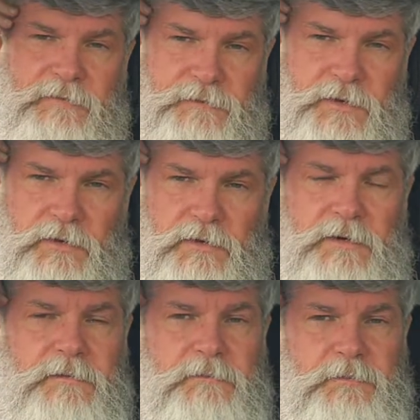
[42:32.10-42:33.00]
reviewed
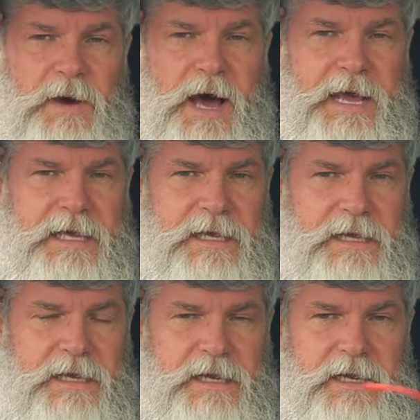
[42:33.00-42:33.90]
by
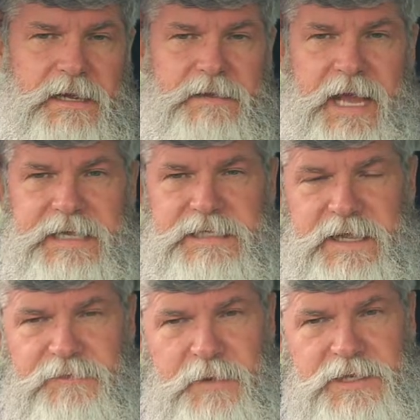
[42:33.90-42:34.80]
the
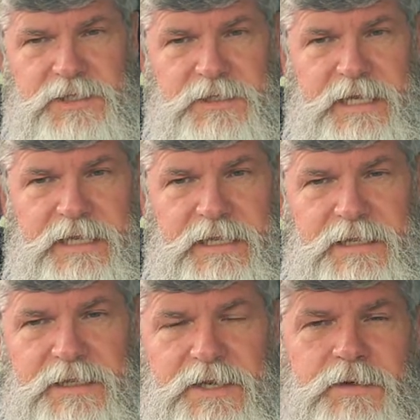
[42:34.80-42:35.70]
Anti-Defamation League,
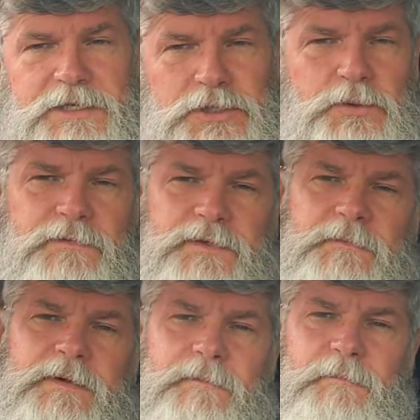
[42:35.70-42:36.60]
that only 2 of
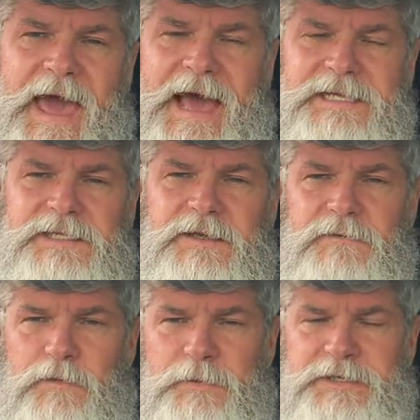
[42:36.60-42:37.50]
them passed
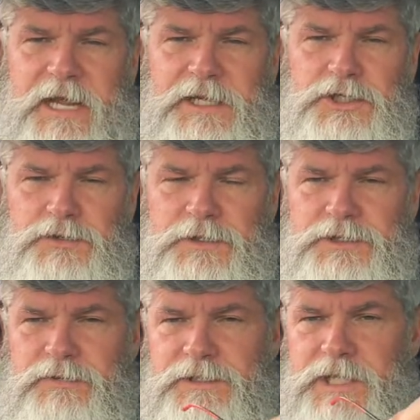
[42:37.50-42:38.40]
for protecting Jewish
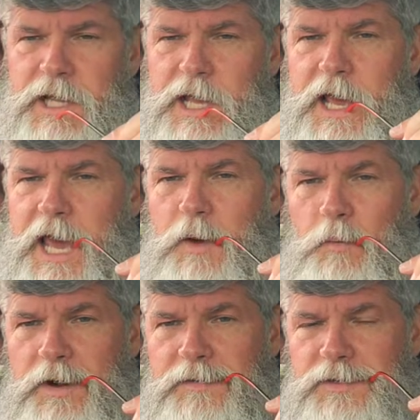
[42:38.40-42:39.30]
students? And
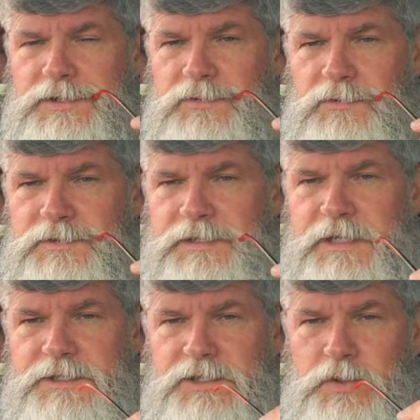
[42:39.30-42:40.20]
one of those schools
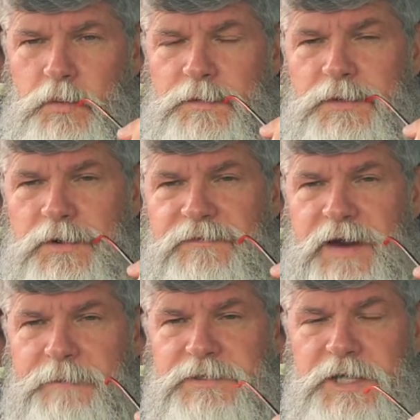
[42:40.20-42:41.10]
is a school with
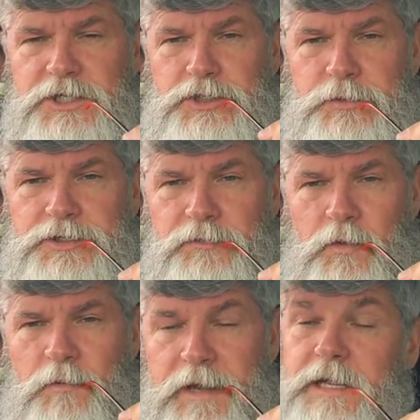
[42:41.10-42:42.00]
35% Jewish
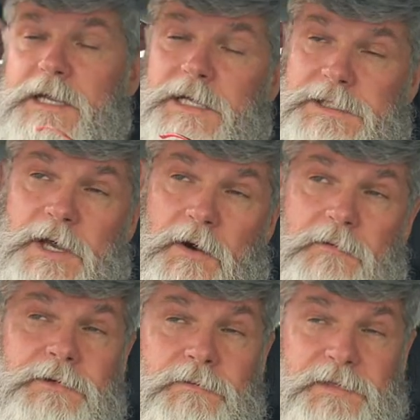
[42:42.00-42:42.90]
enrollment.
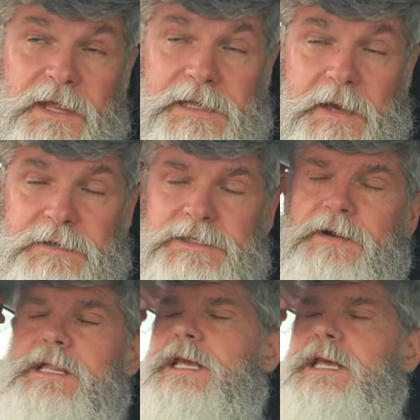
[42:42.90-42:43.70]
So you would think they would do it.